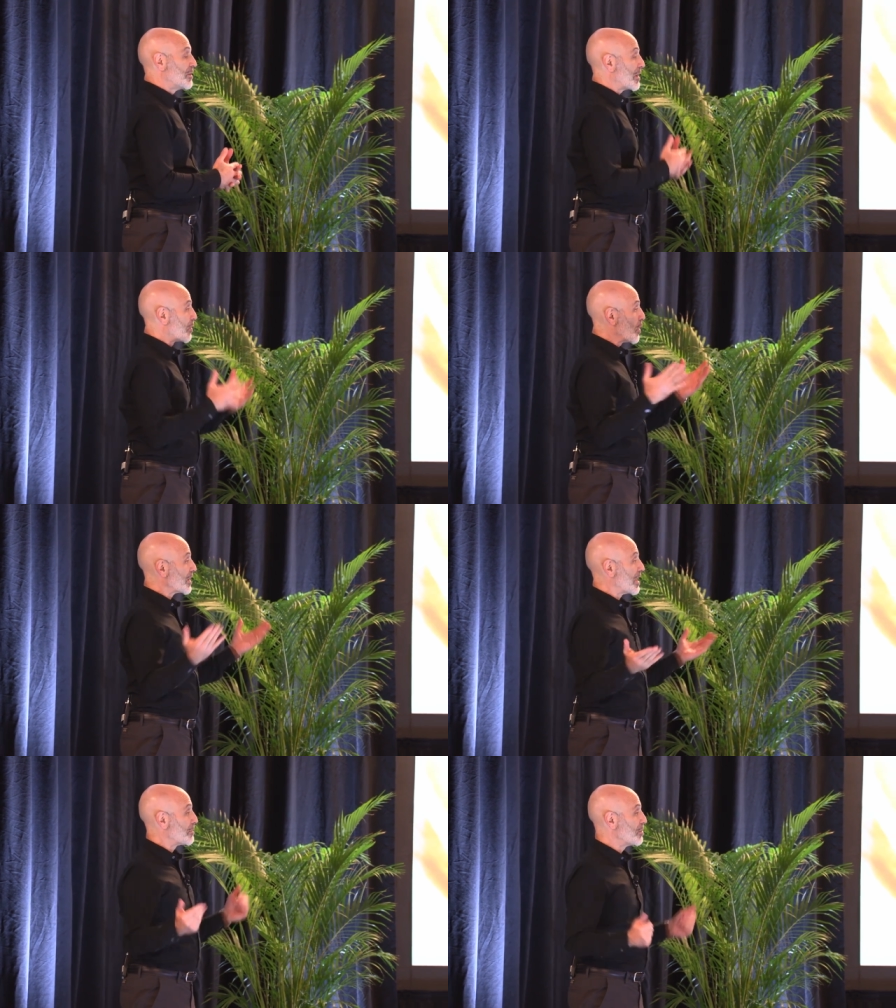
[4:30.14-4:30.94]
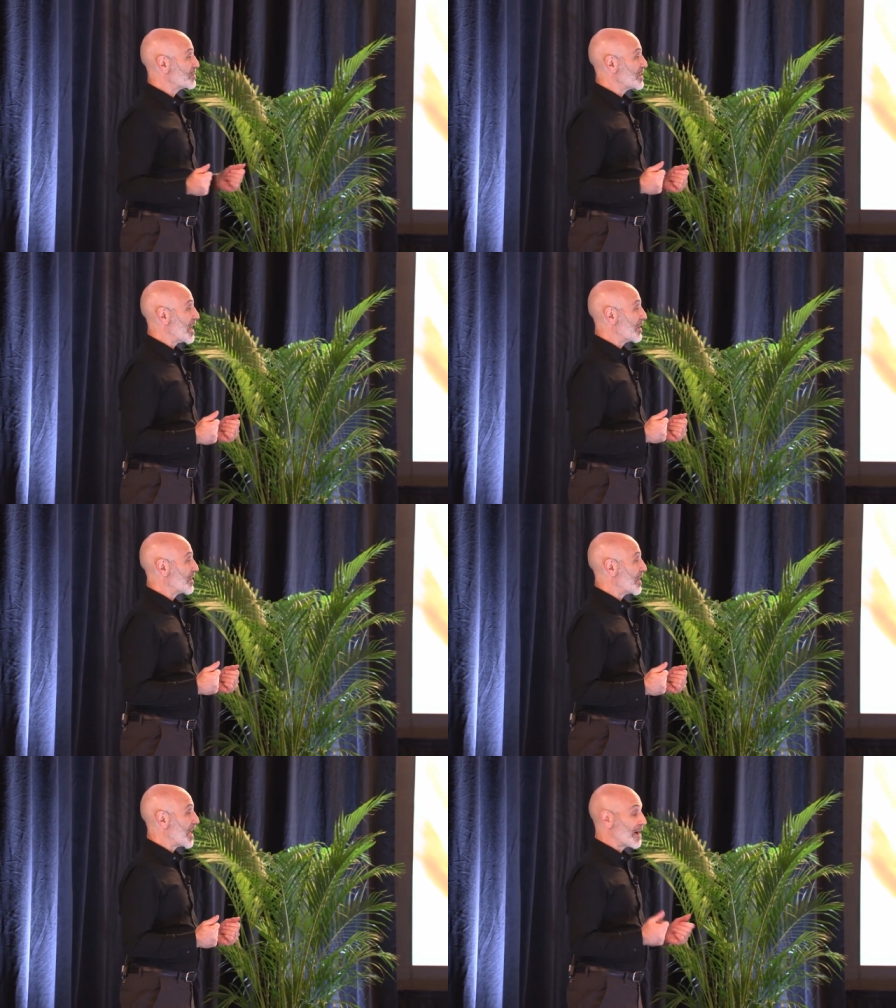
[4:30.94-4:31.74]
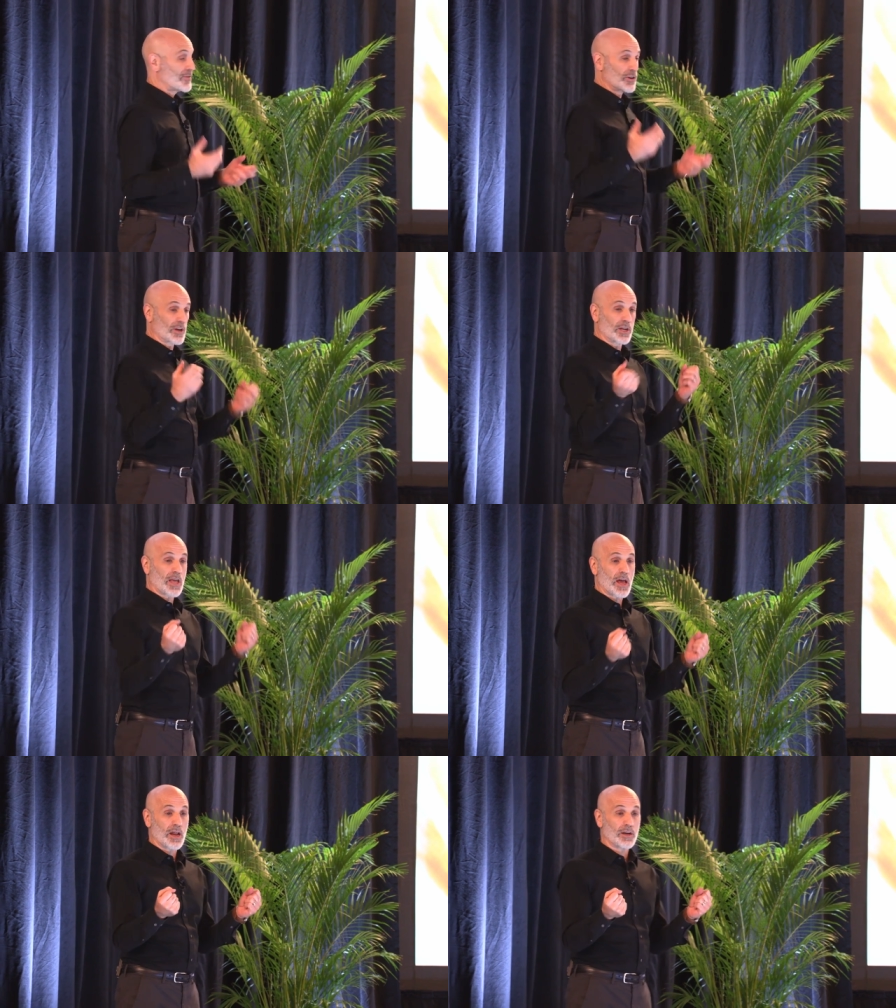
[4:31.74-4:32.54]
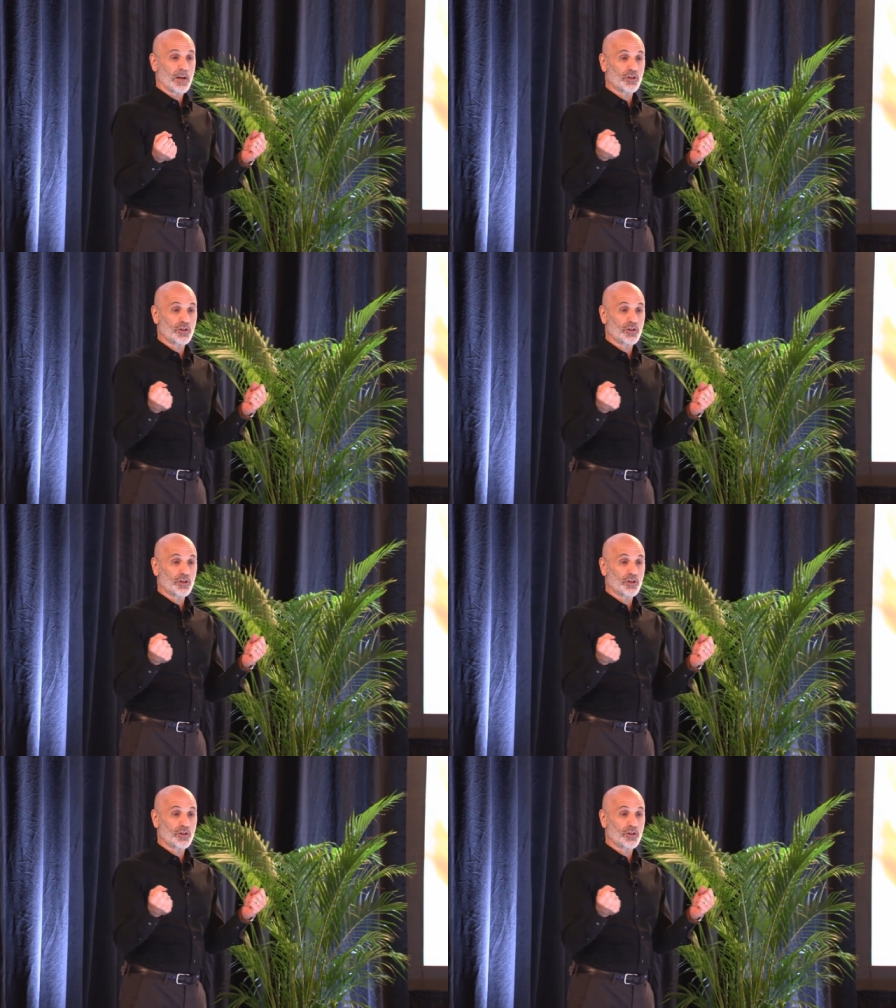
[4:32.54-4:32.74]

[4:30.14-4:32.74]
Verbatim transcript: no matter what kind of personality they have, they're going to get it.